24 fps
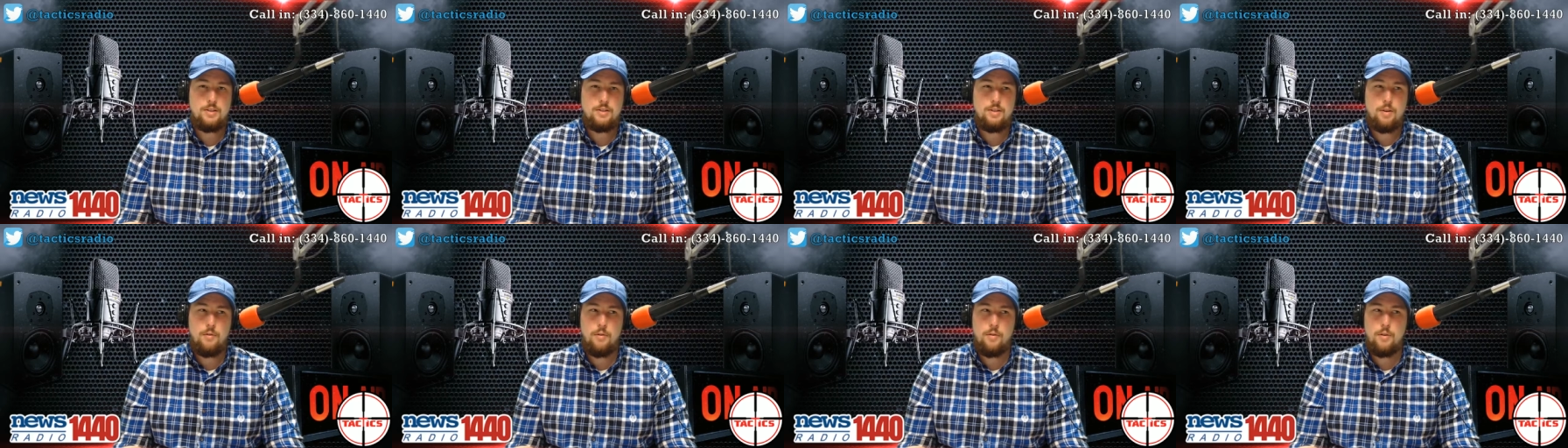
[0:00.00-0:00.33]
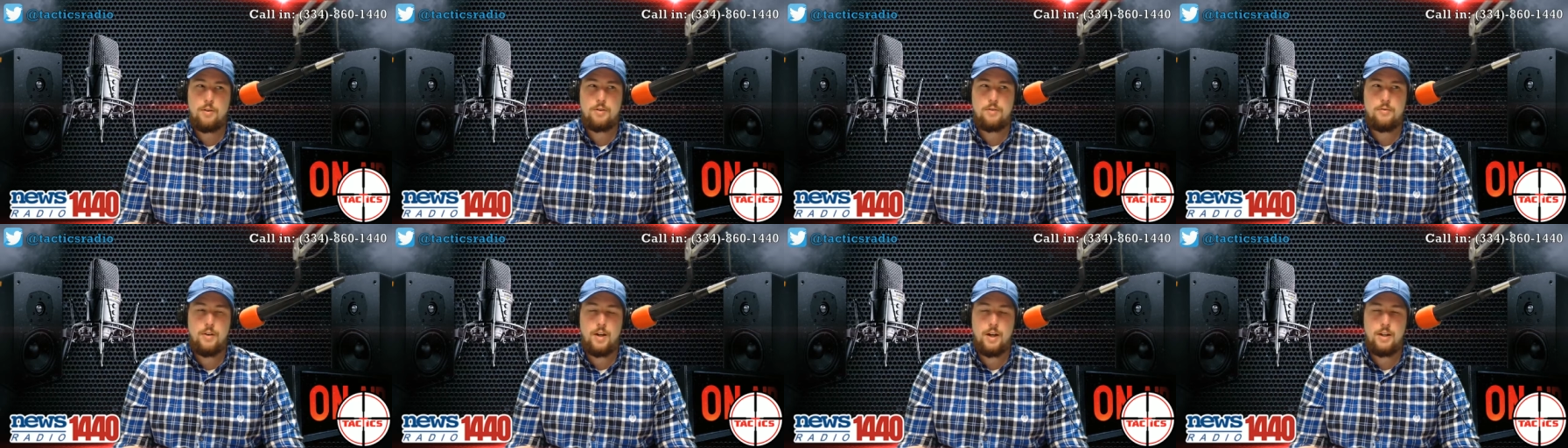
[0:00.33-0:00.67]
So,
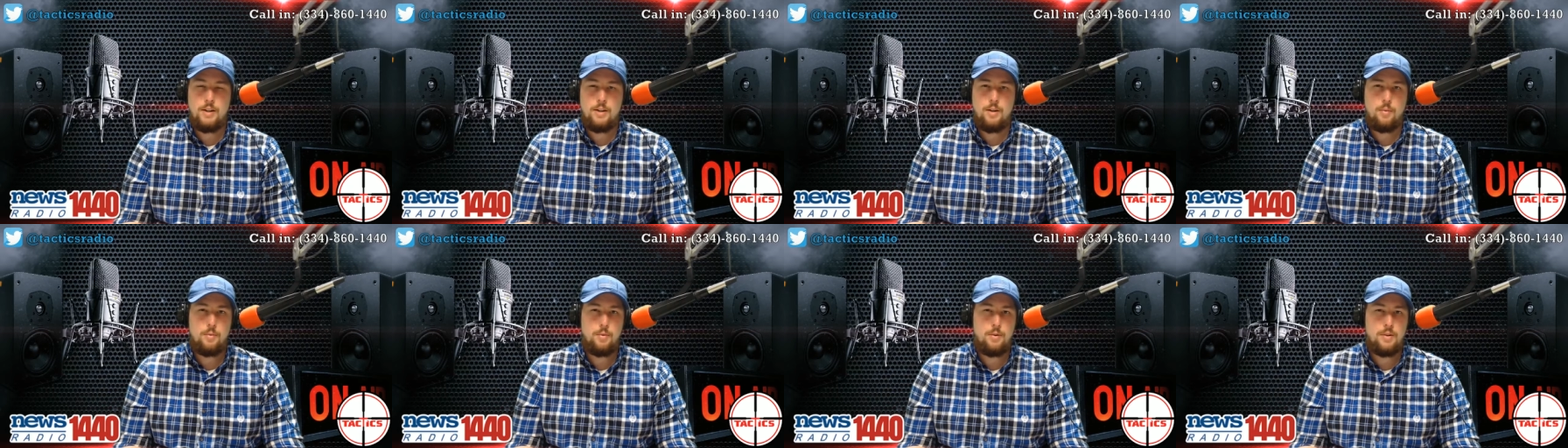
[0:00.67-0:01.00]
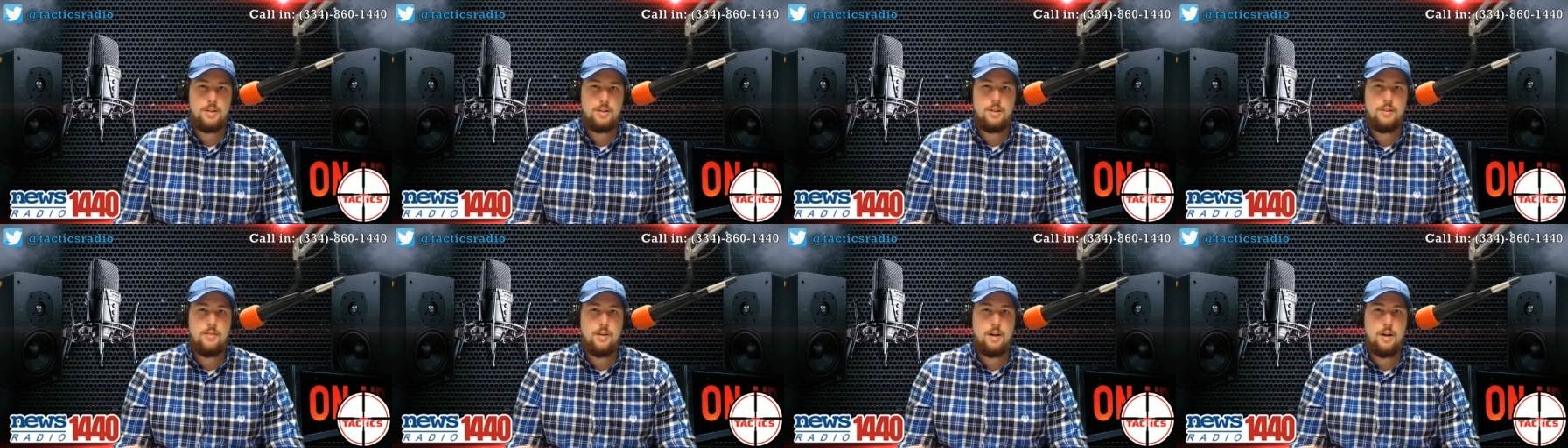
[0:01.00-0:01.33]
first of all, I don't
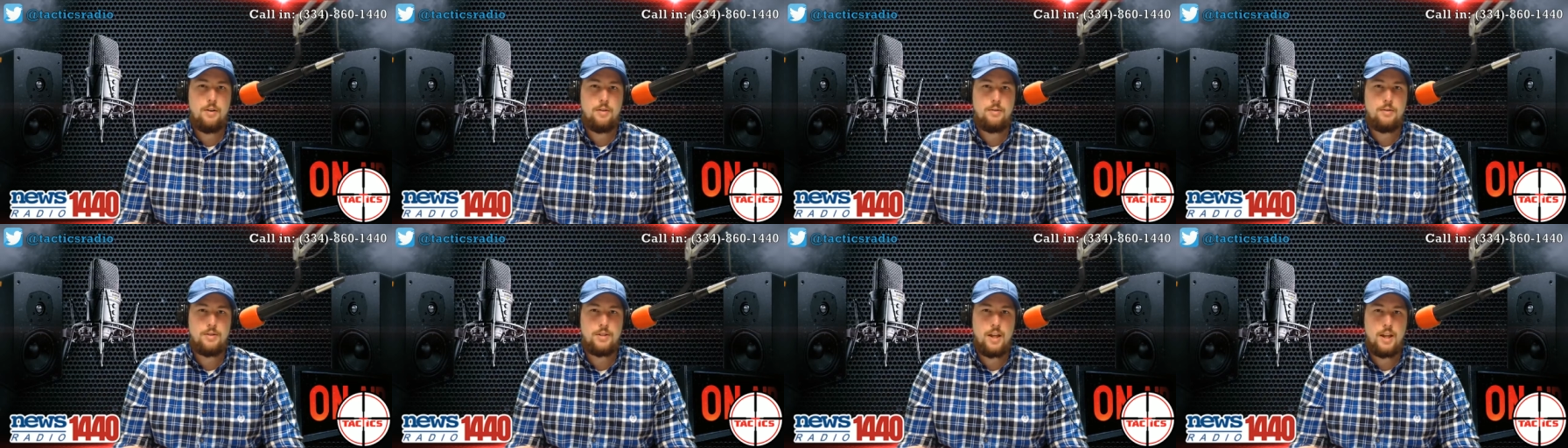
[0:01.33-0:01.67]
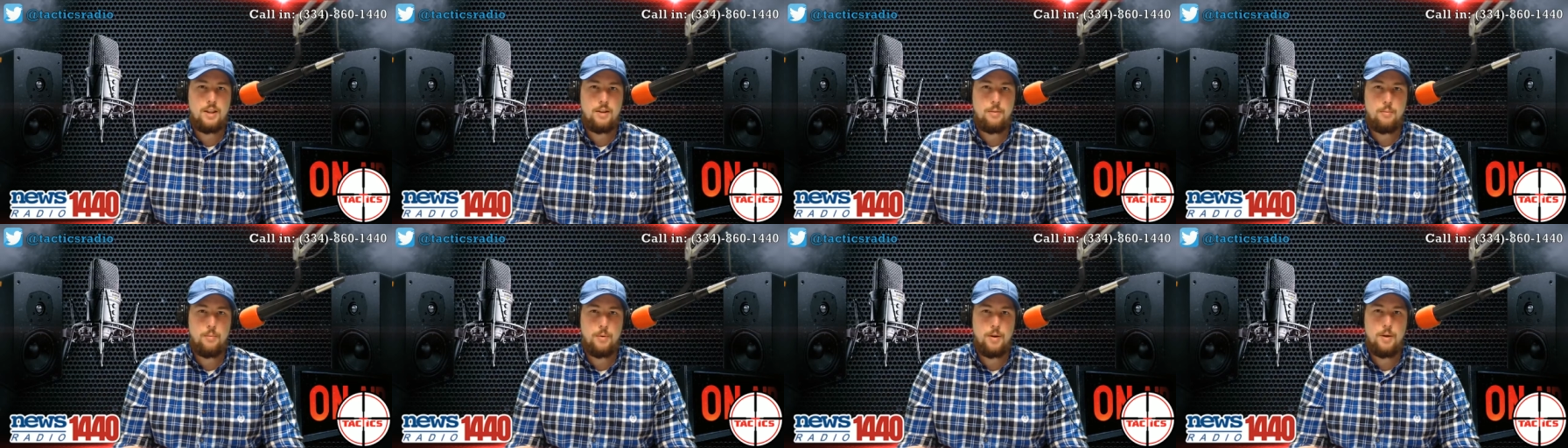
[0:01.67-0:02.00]
really even
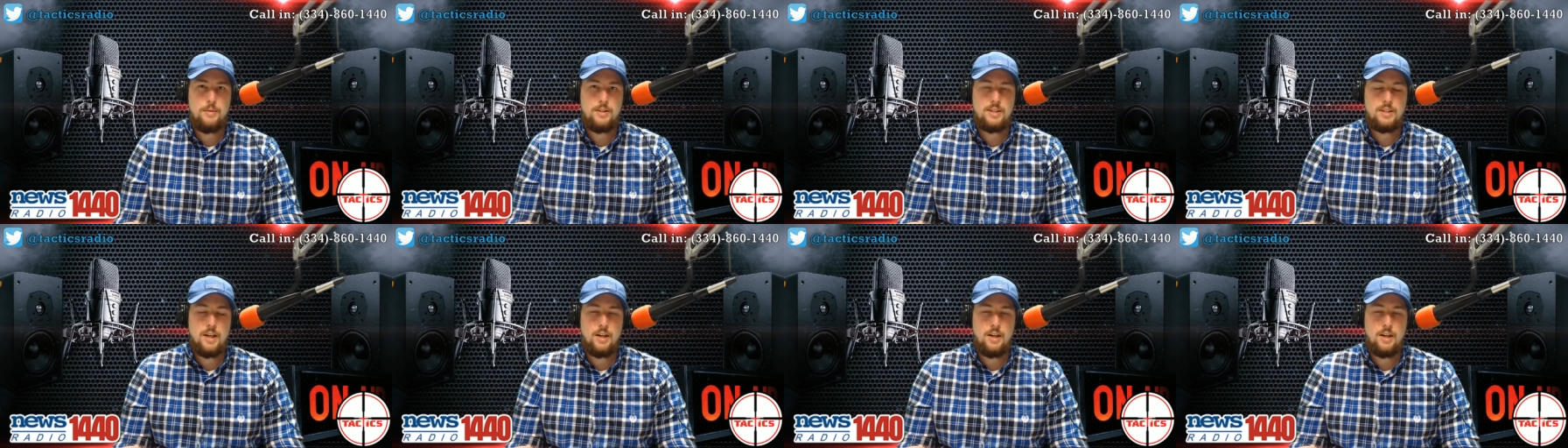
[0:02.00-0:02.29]
understand the premise.